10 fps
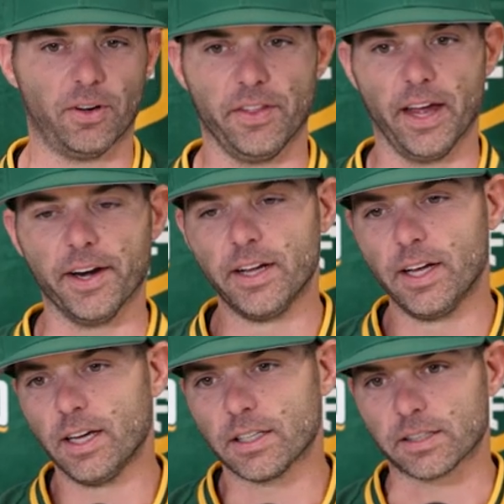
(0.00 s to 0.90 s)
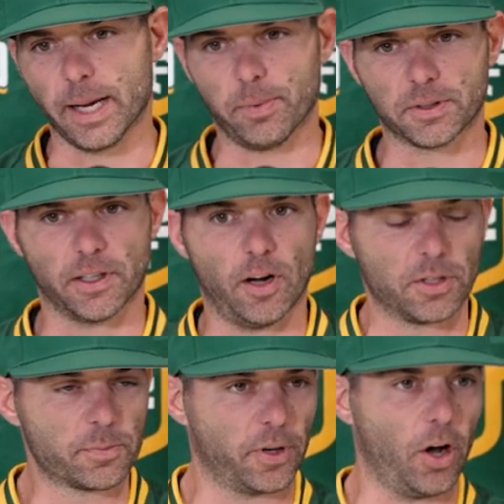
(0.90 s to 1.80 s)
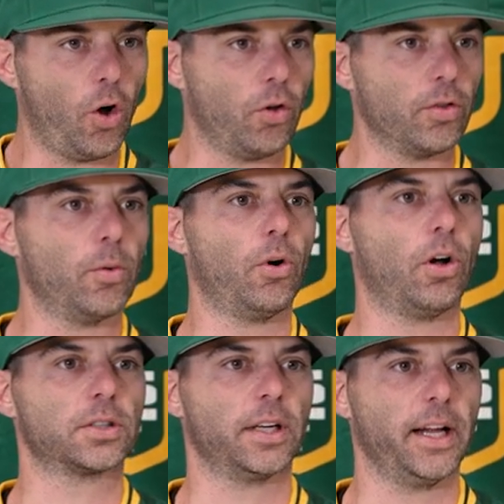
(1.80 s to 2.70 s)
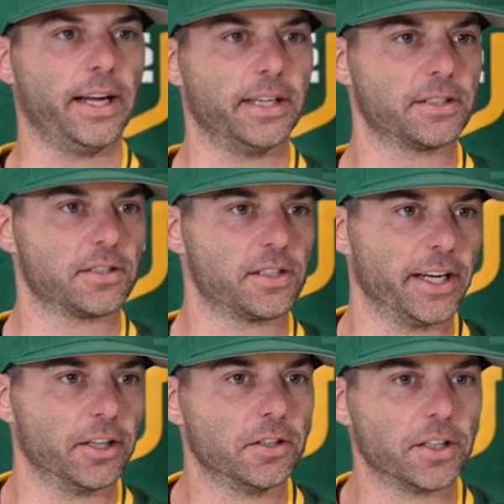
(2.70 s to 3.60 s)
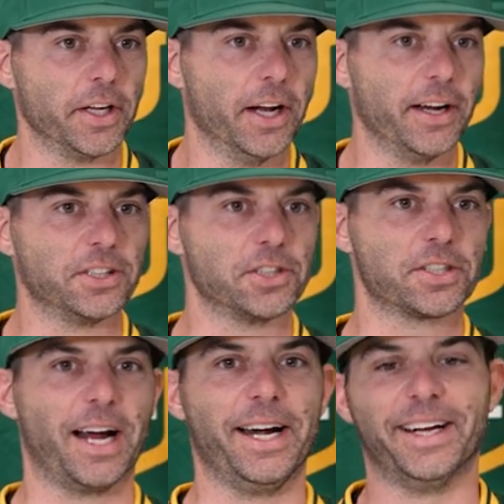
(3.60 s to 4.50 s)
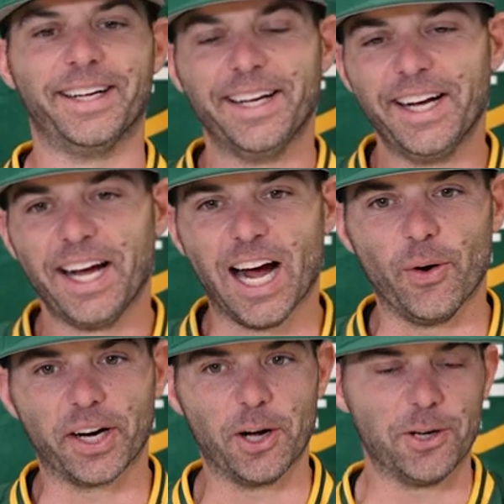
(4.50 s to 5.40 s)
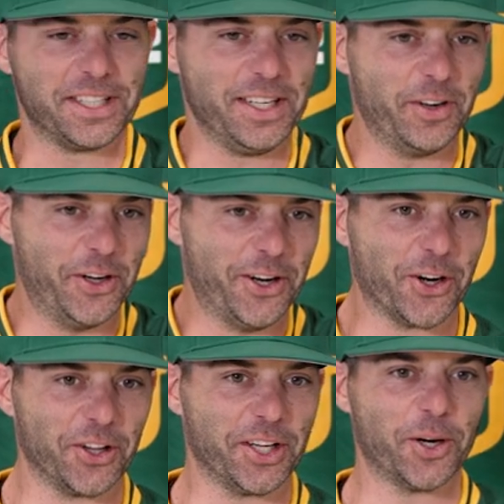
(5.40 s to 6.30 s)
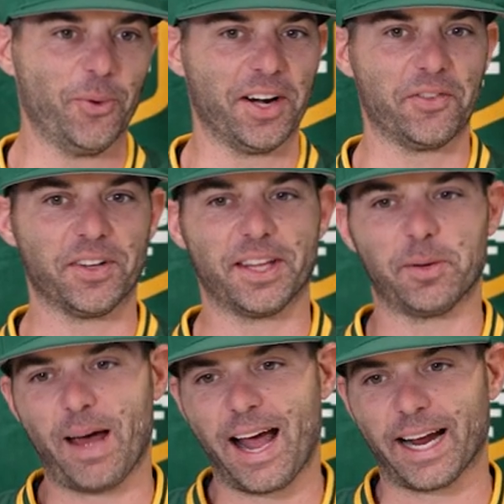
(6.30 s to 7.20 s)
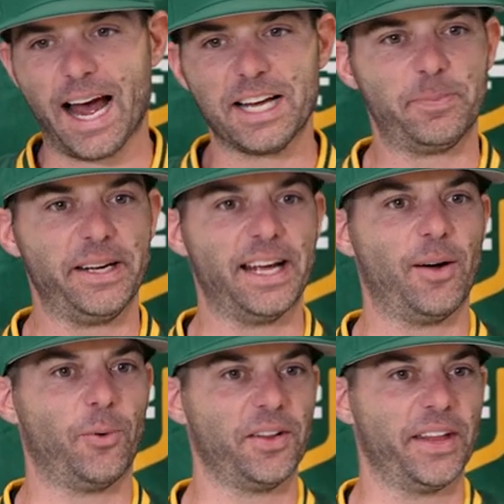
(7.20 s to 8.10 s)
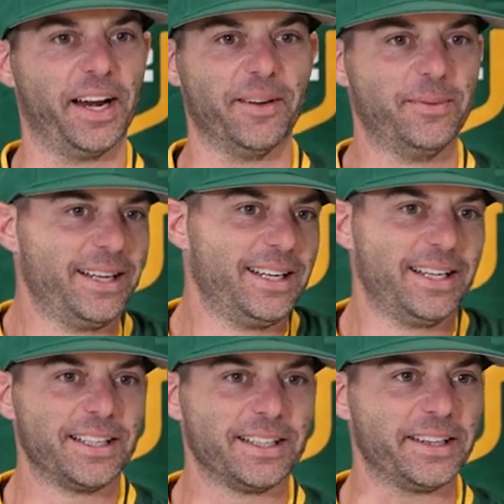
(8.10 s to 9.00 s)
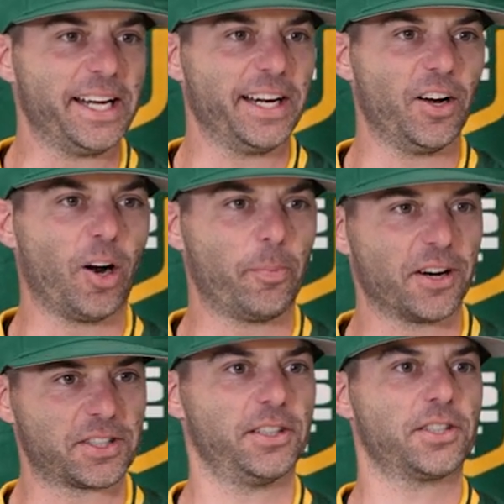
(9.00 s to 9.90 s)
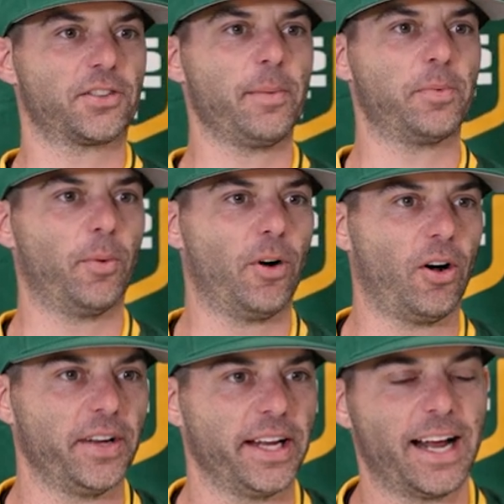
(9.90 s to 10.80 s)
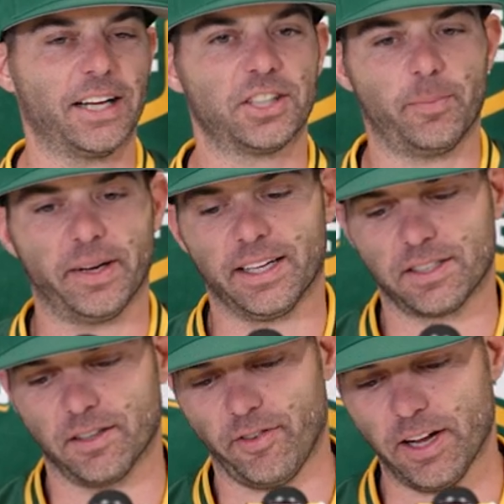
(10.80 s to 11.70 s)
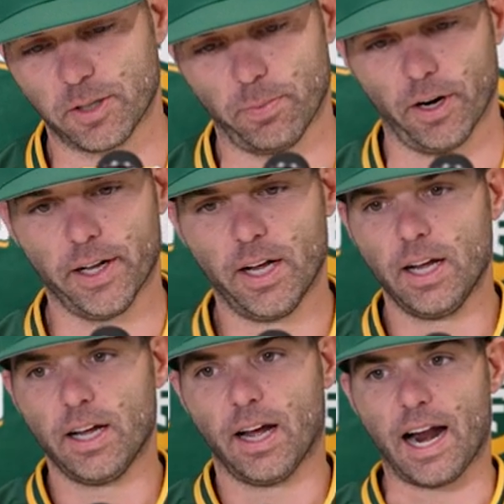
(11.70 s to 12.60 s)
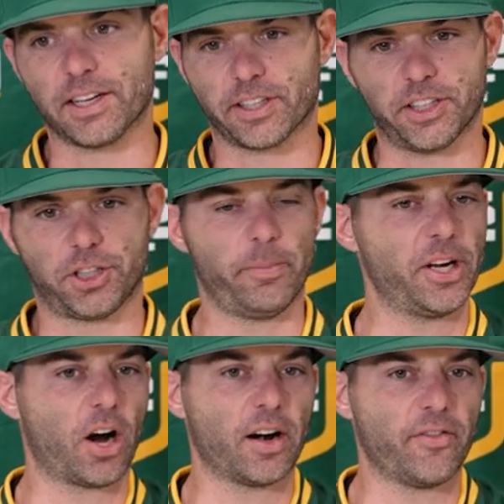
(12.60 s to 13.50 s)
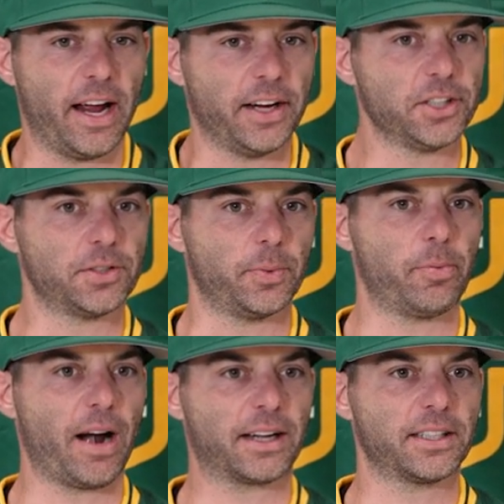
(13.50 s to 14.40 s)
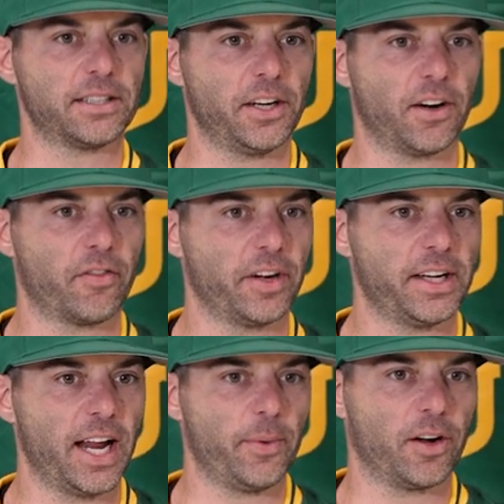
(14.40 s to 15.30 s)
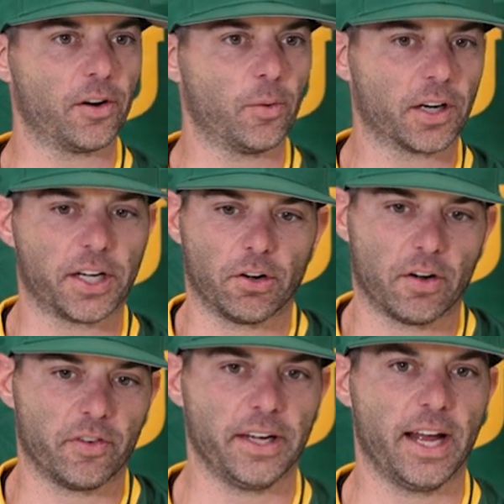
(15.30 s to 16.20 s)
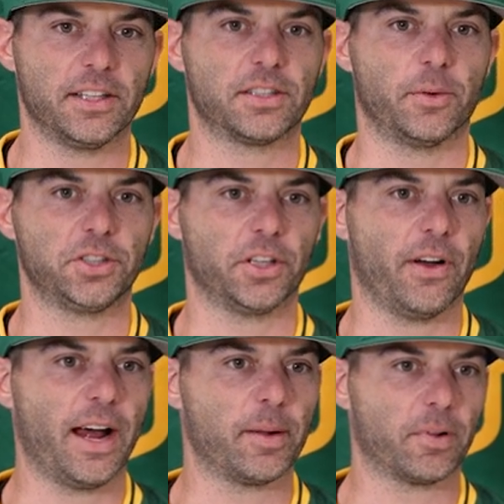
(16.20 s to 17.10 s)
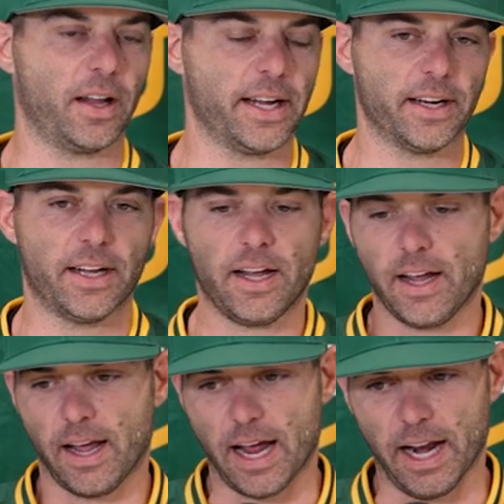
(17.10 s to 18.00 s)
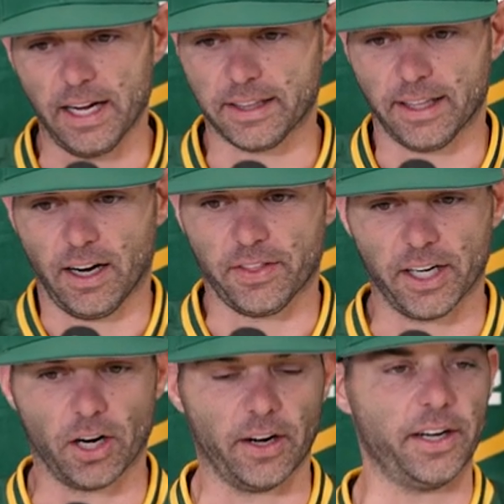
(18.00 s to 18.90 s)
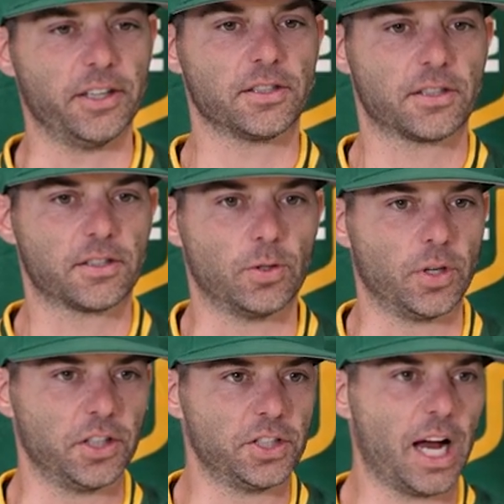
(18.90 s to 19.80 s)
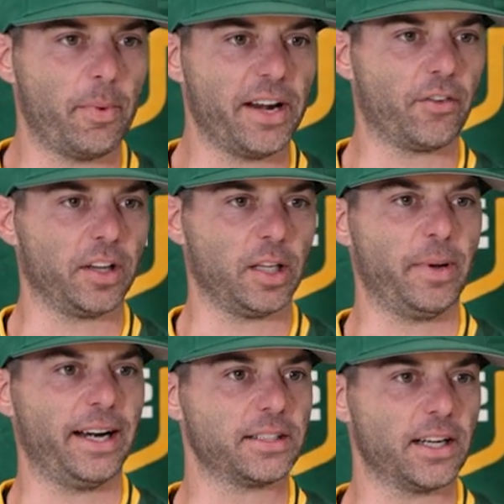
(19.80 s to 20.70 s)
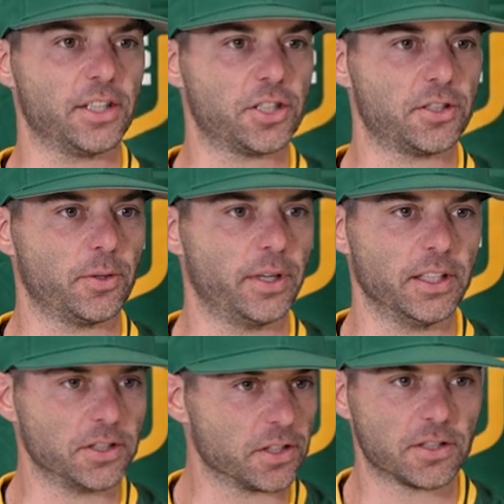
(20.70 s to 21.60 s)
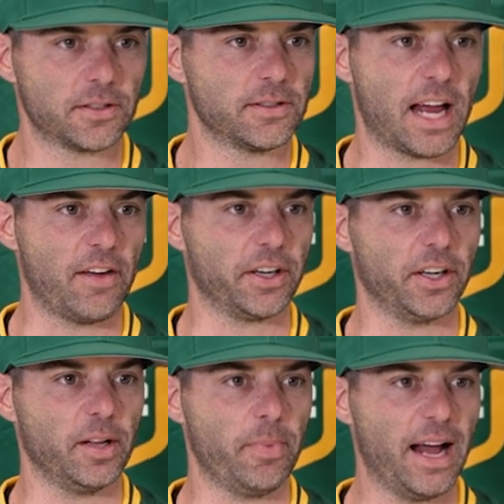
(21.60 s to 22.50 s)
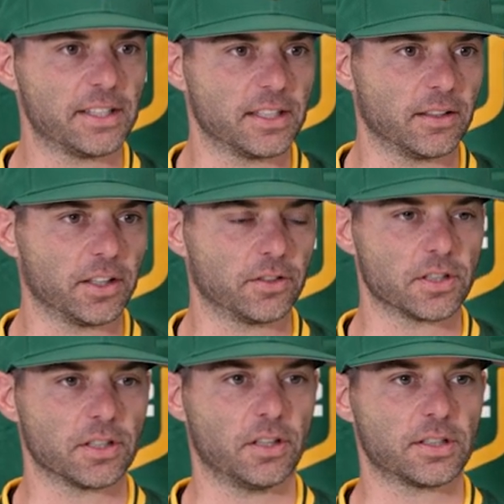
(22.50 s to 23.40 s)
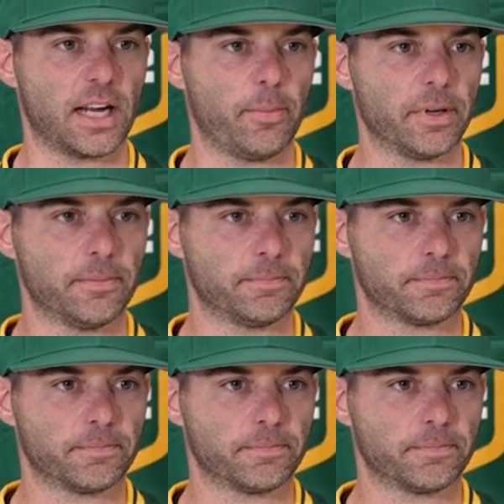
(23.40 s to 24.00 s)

And then Stapleton almost put a hole in the wall today and it's a single. You know, and that's just kind of how it goes. Even an earlier one, if you think back, Asby had one that I'm thinking that our park's going to scrape the wall and they catch it up against the fence. But honestly, it should be our advantage. We practice here every day, we go to work here every day, so we should know how to play it. And I, I think our hitters do a good job of not really paying attention to it and just having good at bats and let the results happen.